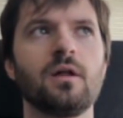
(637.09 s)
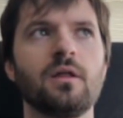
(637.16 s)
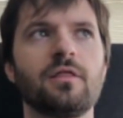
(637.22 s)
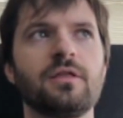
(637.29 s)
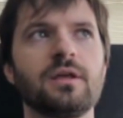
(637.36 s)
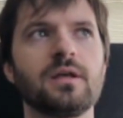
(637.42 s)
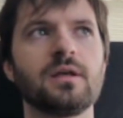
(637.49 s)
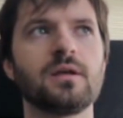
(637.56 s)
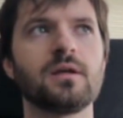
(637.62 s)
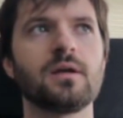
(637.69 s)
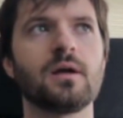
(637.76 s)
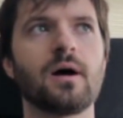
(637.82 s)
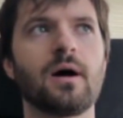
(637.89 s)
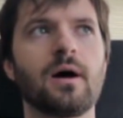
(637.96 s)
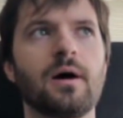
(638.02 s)

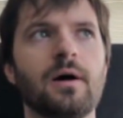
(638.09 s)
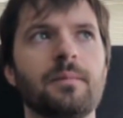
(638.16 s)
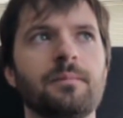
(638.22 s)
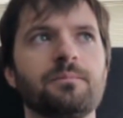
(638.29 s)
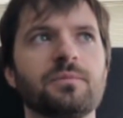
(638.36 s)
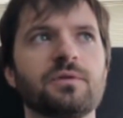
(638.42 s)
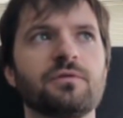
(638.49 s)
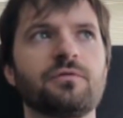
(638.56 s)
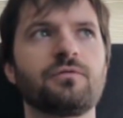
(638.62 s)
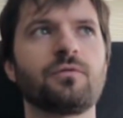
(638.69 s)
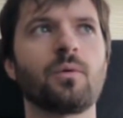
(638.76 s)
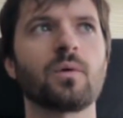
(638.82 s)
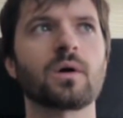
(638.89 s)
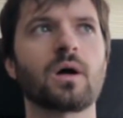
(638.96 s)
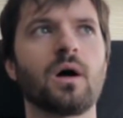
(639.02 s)
the
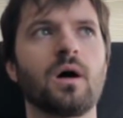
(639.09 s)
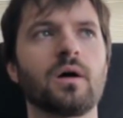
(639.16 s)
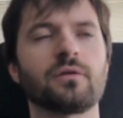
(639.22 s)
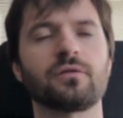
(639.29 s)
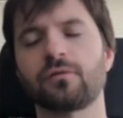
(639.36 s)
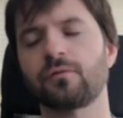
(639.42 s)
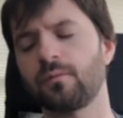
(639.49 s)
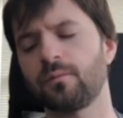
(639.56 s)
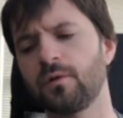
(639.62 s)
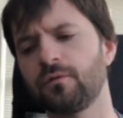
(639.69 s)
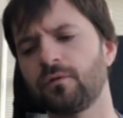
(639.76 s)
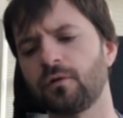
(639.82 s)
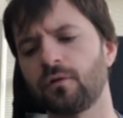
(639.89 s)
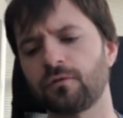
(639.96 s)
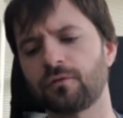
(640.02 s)
4-cost
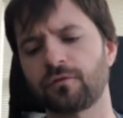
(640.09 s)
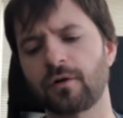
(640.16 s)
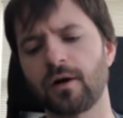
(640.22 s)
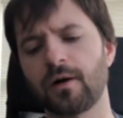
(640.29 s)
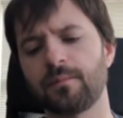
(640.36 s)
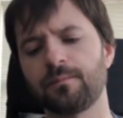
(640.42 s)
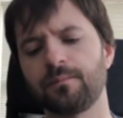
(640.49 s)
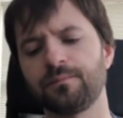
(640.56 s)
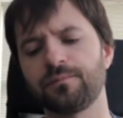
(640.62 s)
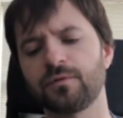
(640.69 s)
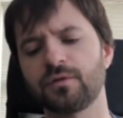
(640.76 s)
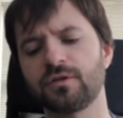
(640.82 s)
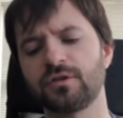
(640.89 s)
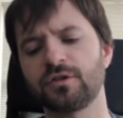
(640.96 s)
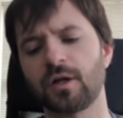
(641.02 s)
removal from
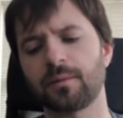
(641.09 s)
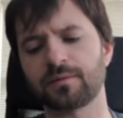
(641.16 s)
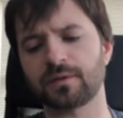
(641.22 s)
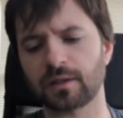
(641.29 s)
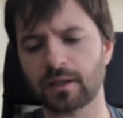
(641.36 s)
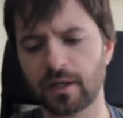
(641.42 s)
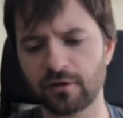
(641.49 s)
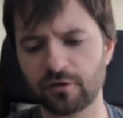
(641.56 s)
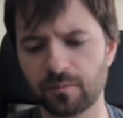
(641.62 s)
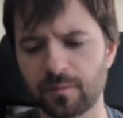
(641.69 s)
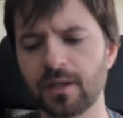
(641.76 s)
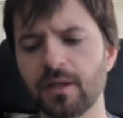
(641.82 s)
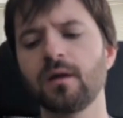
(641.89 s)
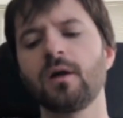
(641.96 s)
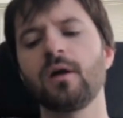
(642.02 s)
Jump to
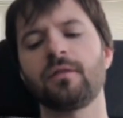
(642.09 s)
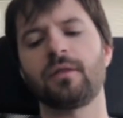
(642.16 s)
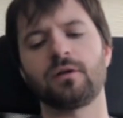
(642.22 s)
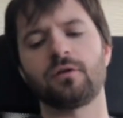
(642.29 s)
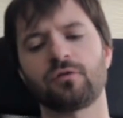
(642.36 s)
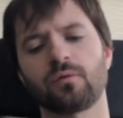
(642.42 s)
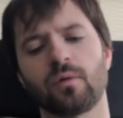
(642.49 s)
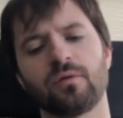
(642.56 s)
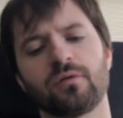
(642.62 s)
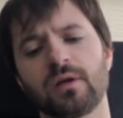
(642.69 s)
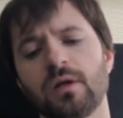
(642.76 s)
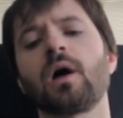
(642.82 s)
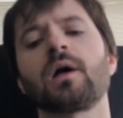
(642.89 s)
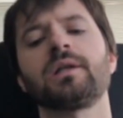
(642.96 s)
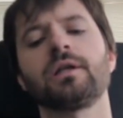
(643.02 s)
Lightspeed that destroys a
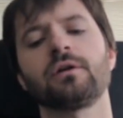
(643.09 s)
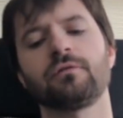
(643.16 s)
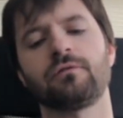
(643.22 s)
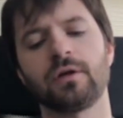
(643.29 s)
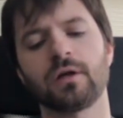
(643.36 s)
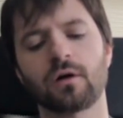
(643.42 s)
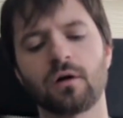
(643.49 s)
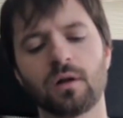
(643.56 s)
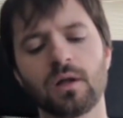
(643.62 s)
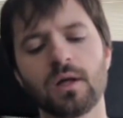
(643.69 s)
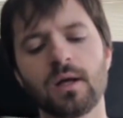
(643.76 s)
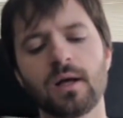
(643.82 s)
non-leader vehicle.